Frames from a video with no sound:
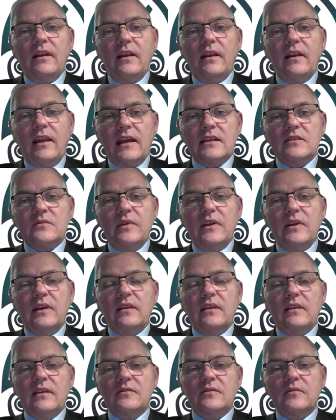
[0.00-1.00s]
last week
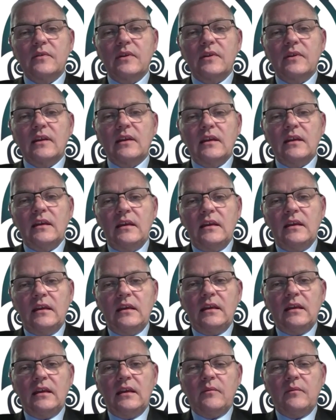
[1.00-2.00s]
and this week.
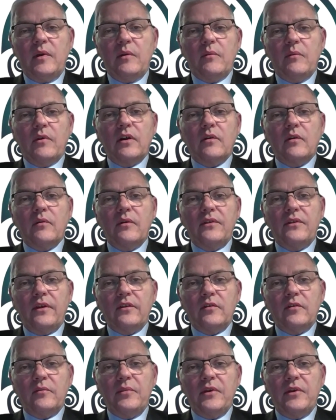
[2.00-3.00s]
We work with
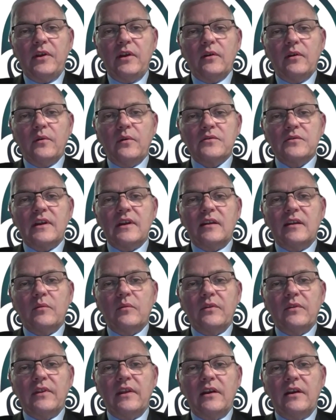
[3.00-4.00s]
other POs and
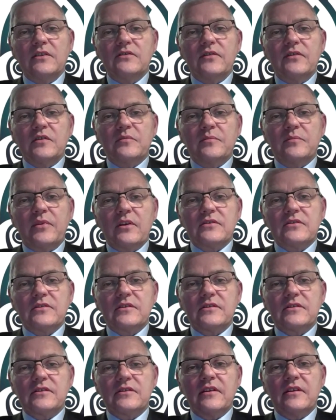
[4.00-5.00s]
with the Irish fish
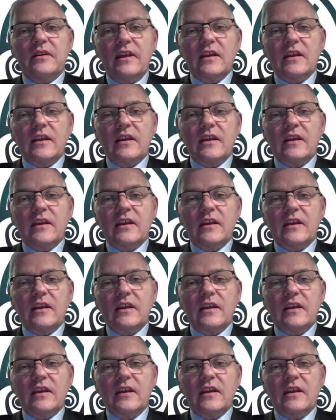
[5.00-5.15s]
processors and